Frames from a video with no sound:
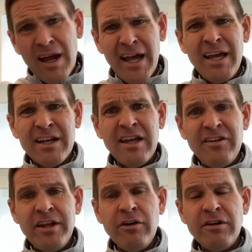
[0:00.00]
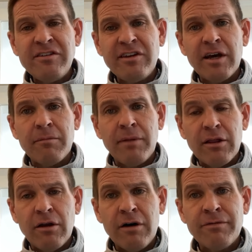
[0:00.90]
I had continued to stay at my
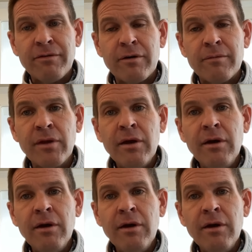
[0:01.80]
law firm,